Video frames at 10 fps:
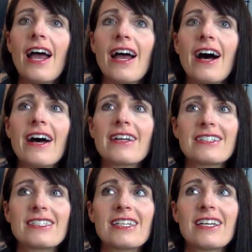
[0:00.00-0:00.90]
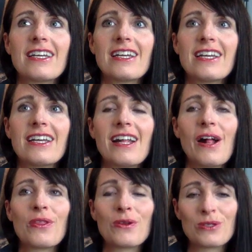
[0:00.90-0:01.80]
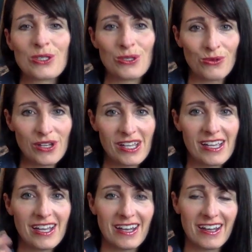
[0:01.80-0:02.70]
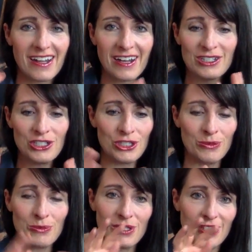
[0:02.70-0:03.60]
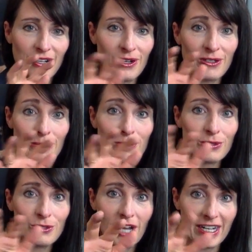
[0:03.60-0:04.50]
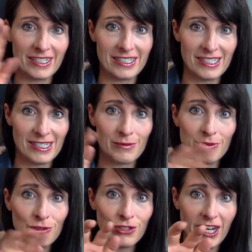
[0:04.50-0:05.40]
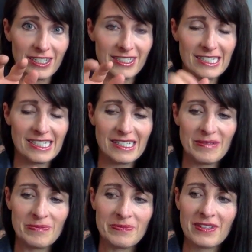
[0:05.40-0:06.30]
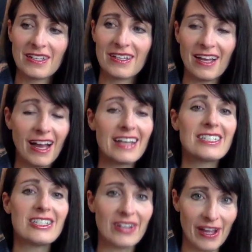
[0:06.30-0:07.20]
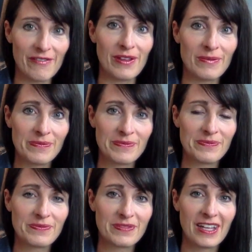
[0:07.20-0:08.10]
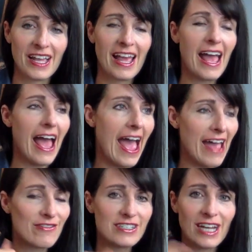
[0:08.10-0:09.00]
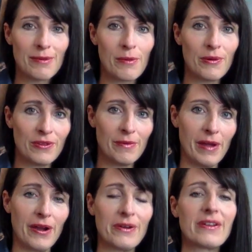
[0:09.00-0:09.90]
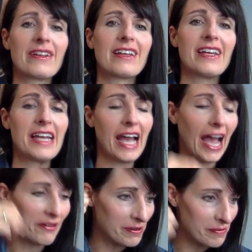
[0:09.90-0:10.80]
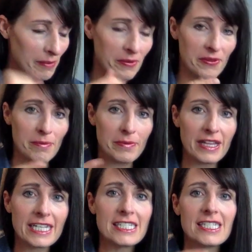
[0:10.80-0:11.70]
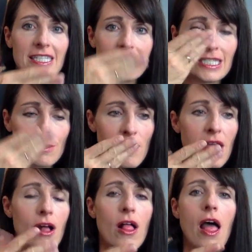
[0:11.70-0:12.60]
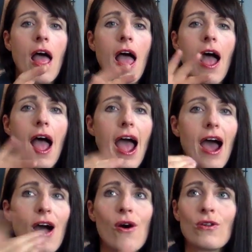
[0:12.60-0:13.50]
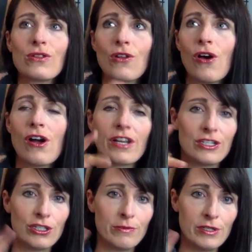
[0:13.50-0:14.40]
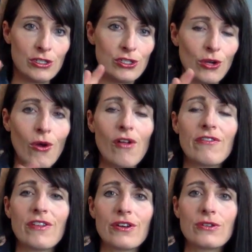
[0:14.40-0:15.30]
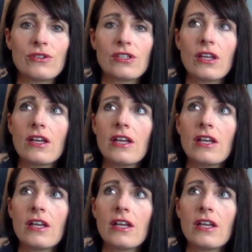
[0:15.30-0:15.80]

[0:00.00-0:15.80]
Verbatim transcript: And those 3 costumes, they're called the Blue Dragons. The Blue Dragons. I still have them. Every time I pull them out, I remember the place, the smell, how long it took me to sew all of those,